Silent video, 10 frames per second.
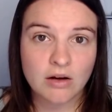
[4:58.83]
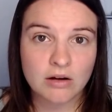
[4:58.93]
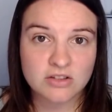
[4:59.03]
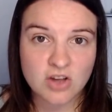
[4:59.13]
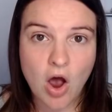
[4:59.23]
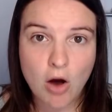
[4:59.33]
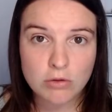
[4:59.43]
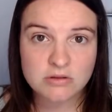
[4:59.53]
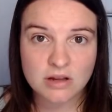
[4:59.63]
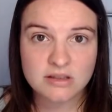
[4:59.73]
to
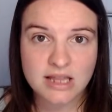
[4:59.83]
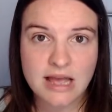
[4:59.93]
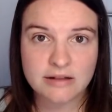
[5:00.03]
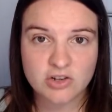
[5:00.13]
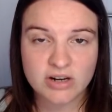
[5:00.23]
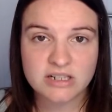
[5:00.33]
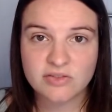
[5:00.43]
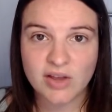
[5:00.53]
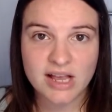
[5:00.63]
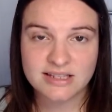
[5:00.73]
hold on to their
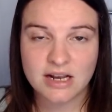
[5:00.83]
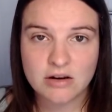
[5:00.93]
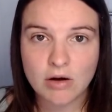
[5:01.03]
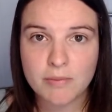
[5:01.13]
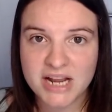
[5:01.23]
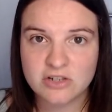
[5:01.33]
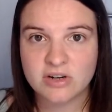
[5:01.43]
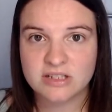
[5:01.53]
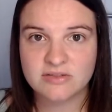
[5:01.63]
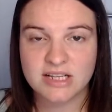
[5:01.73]
transfers and not make
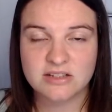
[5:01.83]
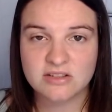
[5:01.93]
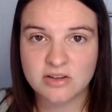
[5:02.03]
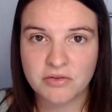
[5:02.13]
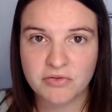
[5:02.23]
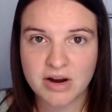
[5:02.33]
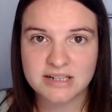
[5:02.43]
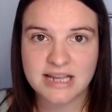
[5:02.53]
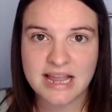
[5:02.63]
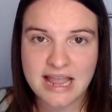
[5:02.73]
transfers until
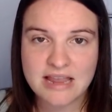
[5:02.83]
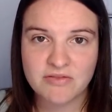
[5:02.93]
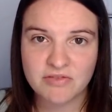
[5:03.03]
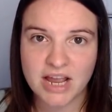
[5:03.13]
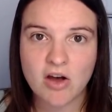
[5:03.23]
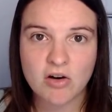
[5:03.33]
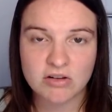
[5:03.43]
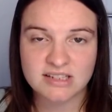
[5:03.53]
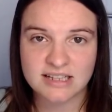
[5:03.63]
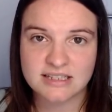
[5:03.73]
Friday evening or
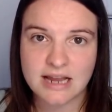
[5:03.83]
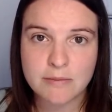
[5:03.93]
Saturday